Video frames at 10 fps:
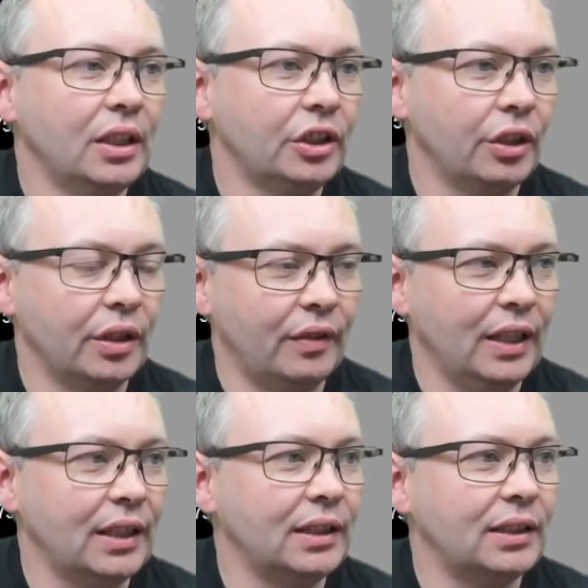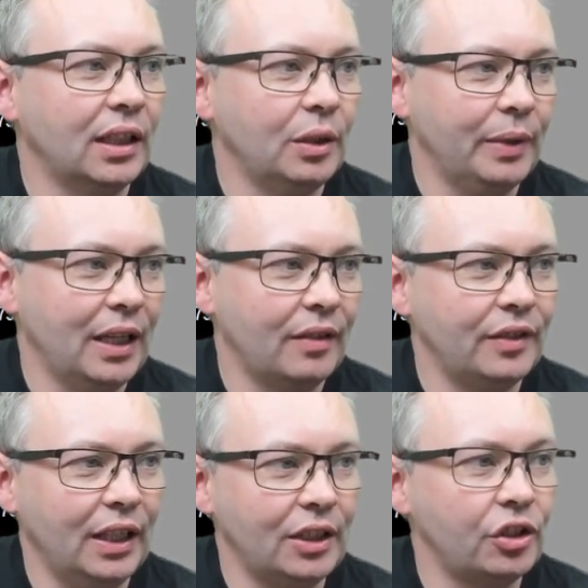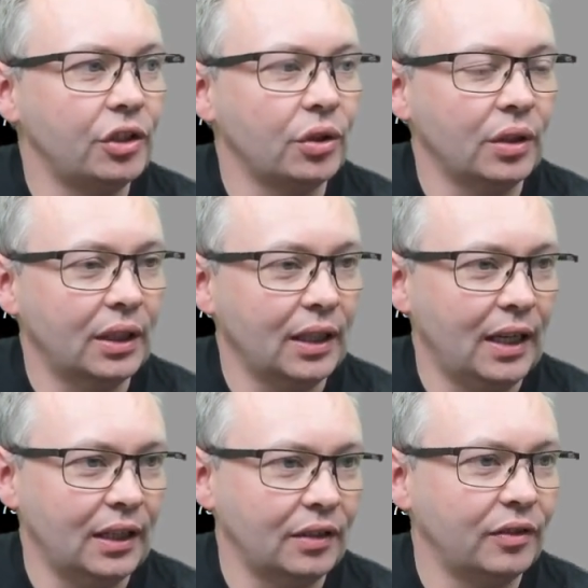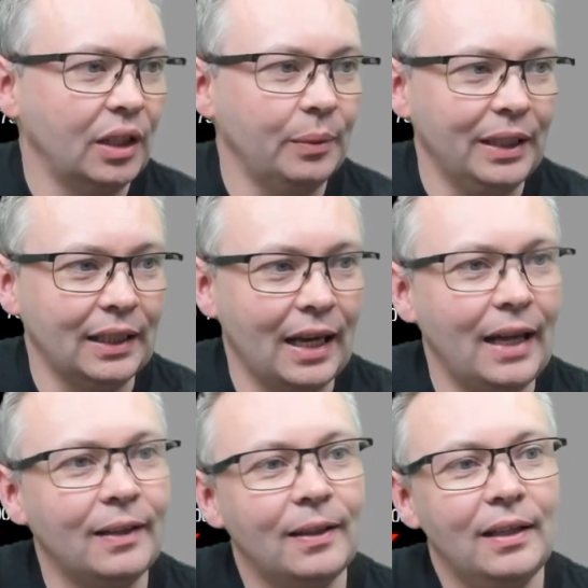So on the right hand side we have the engine torque at the flywheel again,